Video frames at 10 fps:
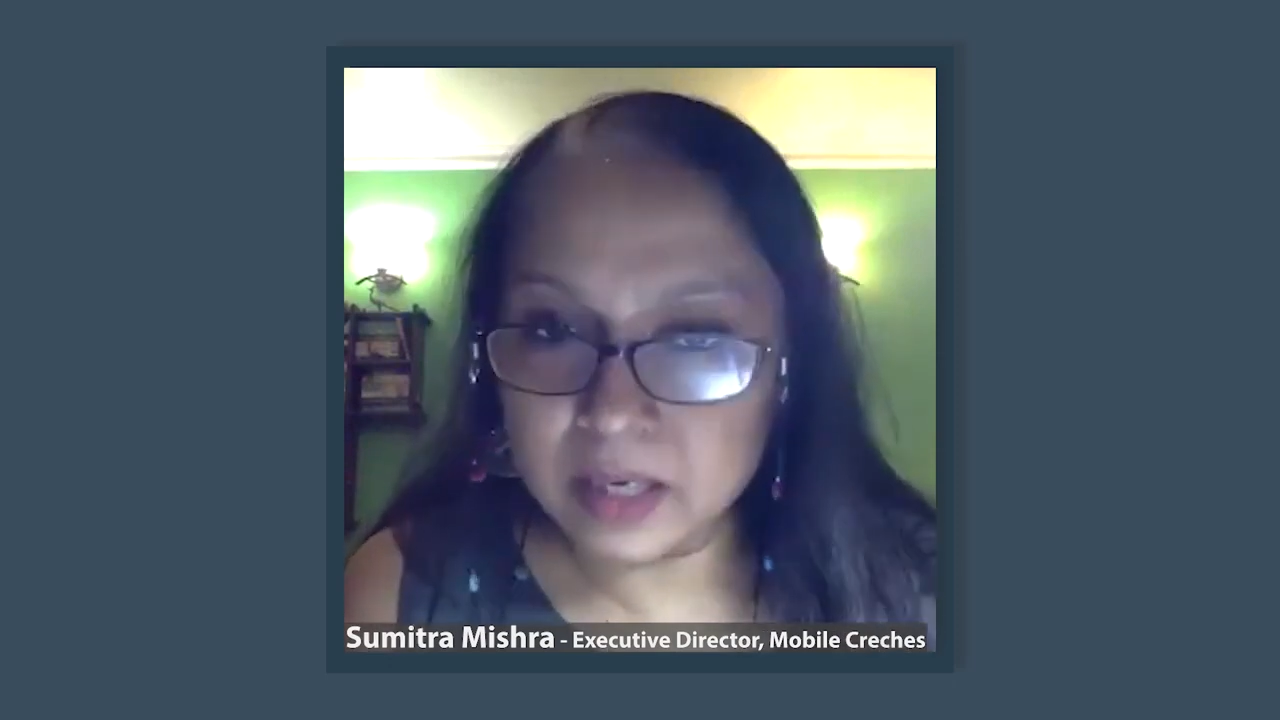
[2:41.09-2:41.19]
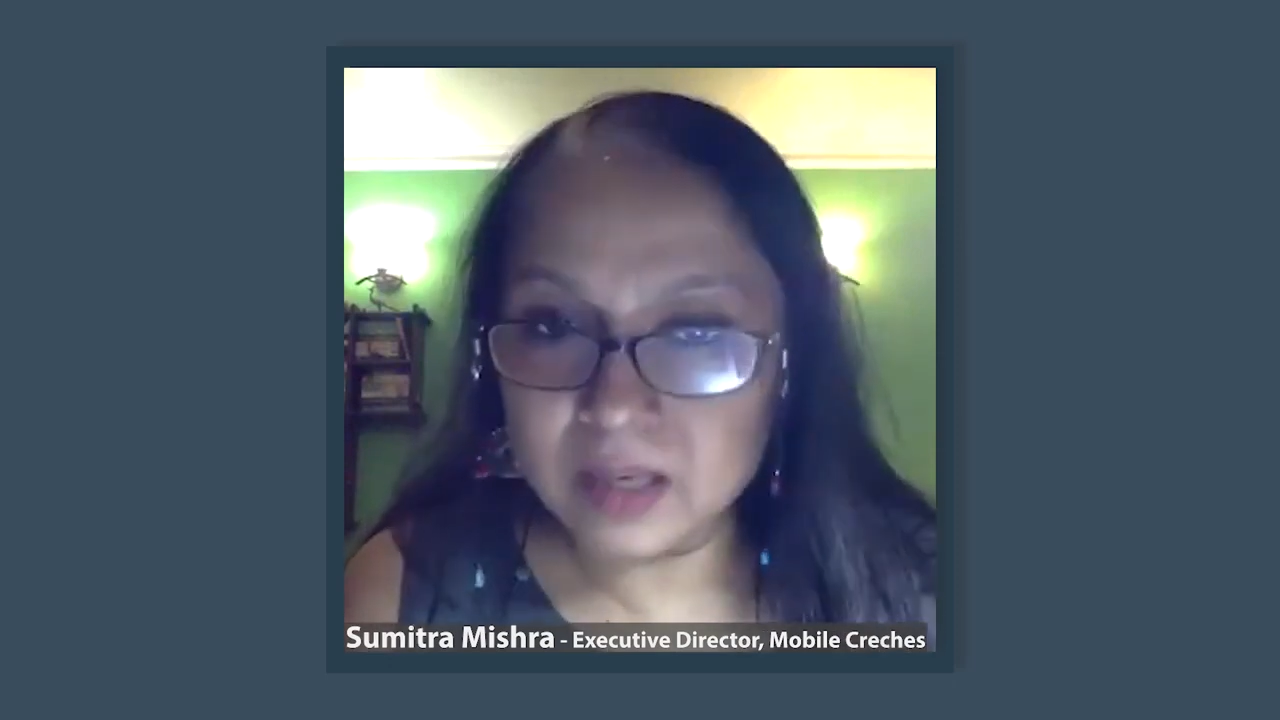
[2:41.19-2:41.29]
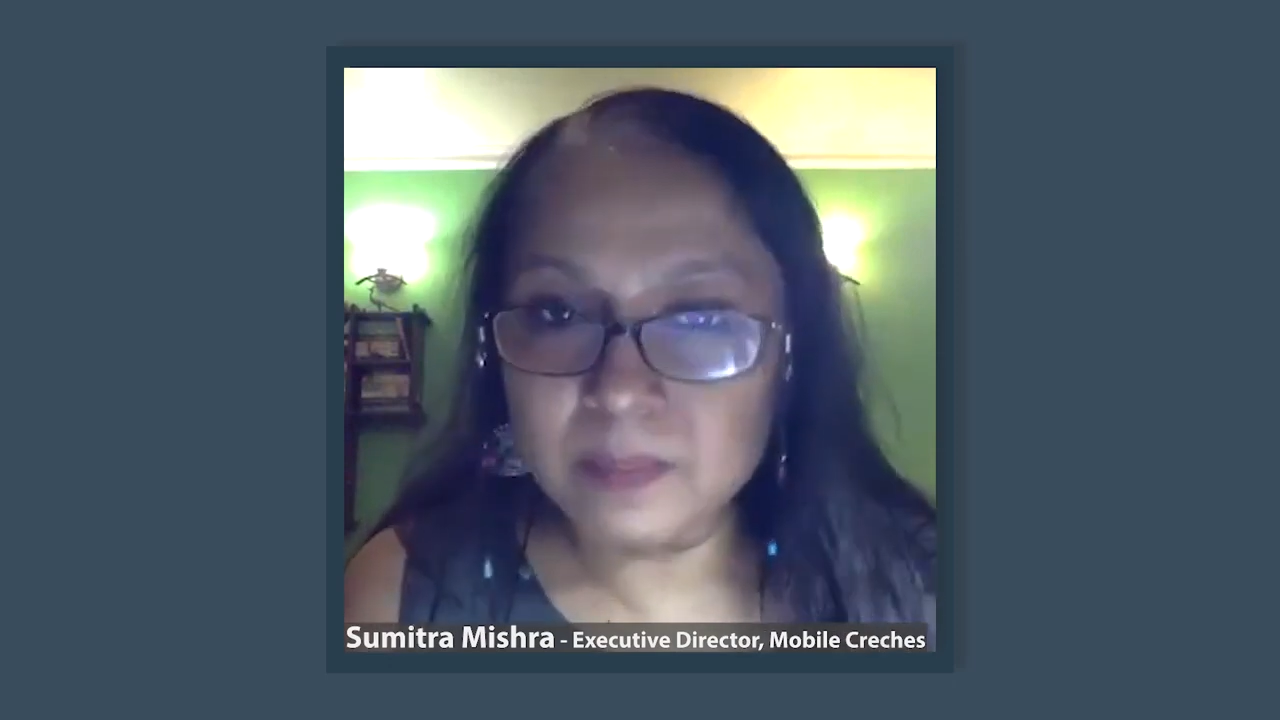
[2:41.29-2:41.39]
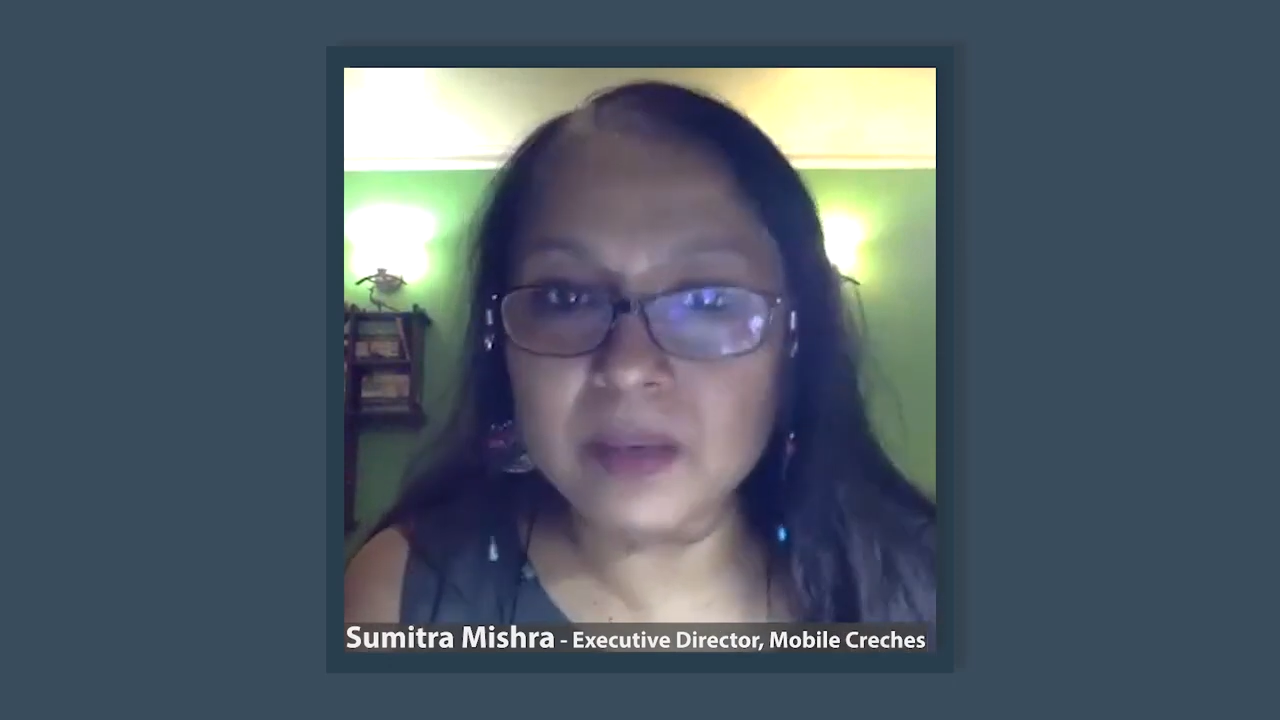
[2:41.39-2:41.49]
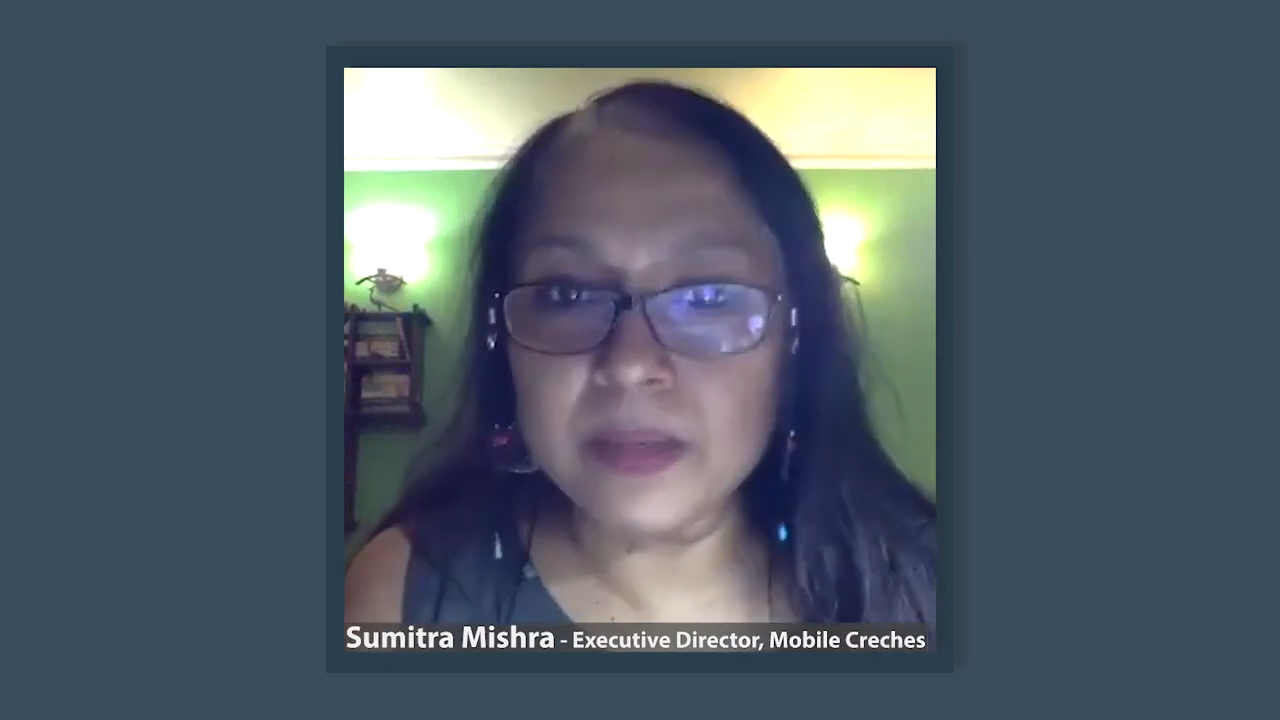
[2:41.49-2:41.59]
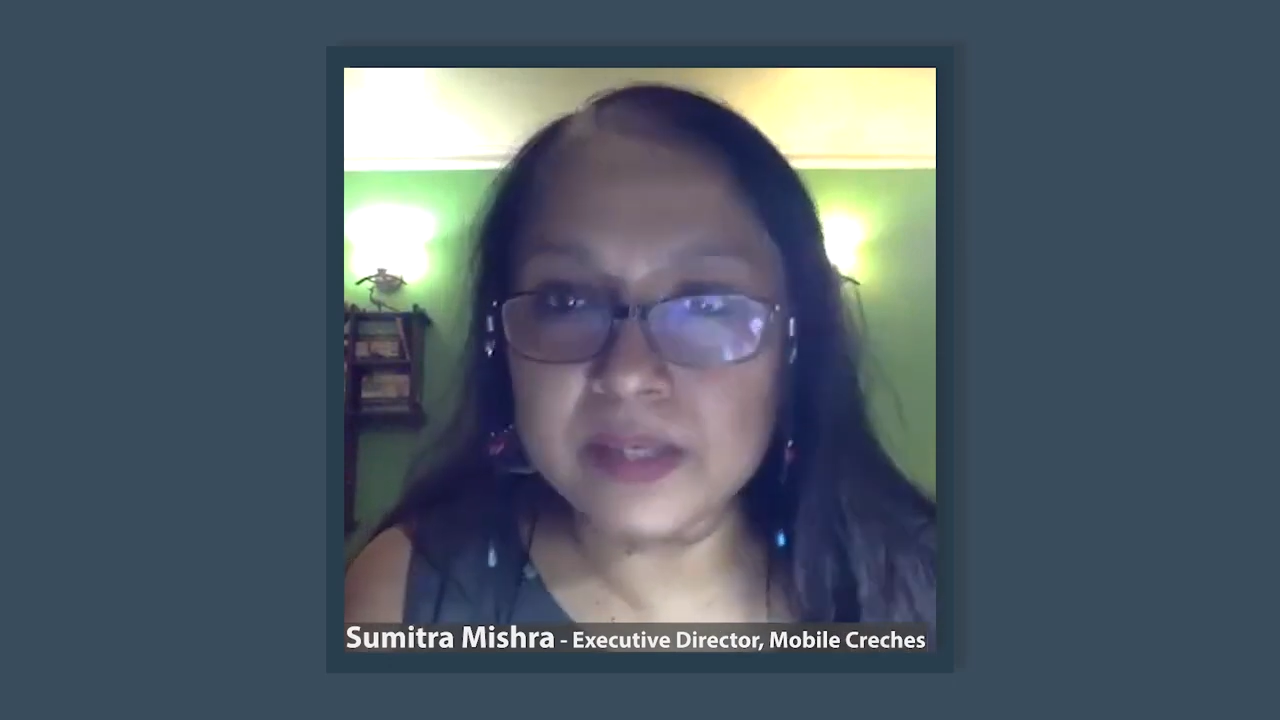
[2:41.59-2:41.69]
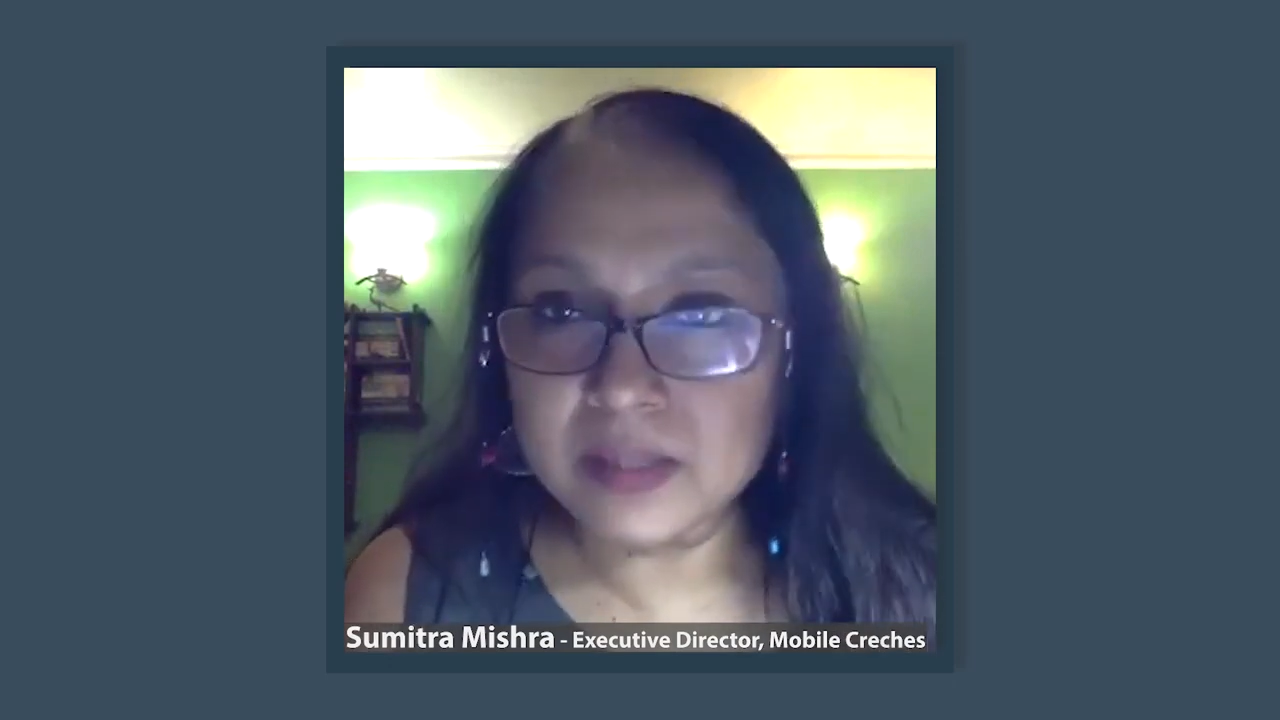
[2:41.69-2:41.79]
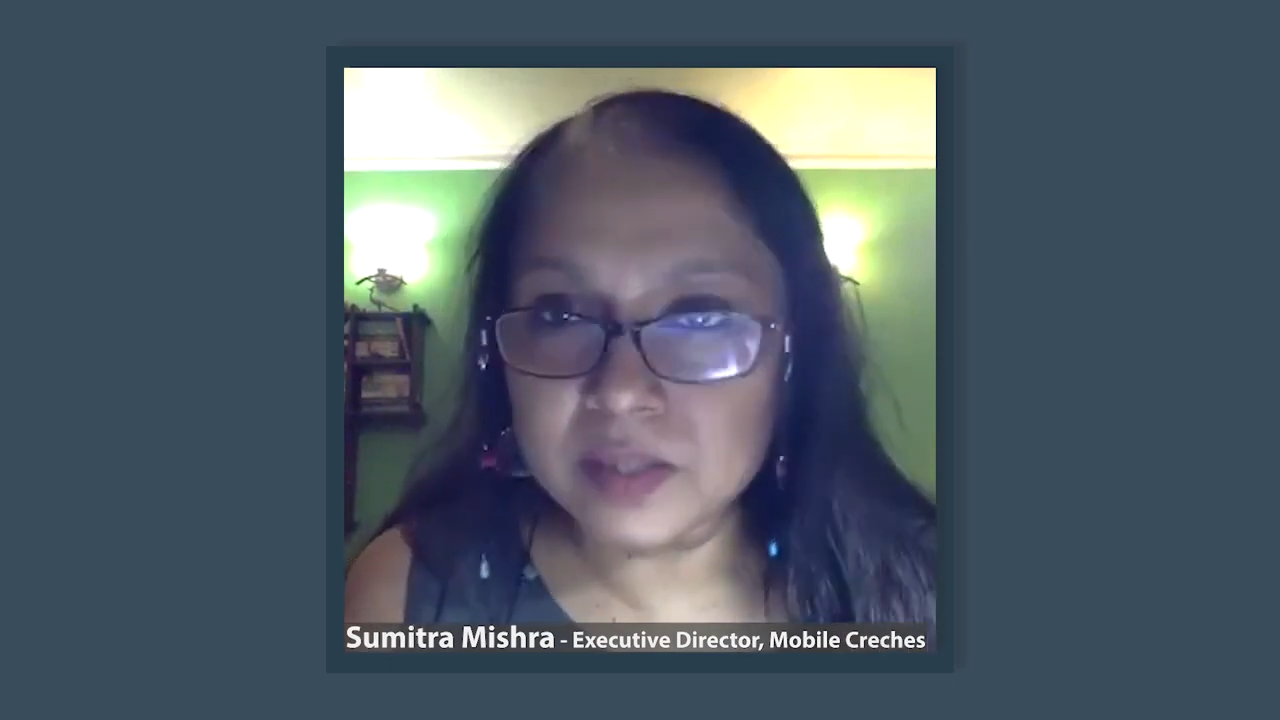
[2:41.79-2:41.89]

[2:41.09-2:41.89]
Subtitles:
young babies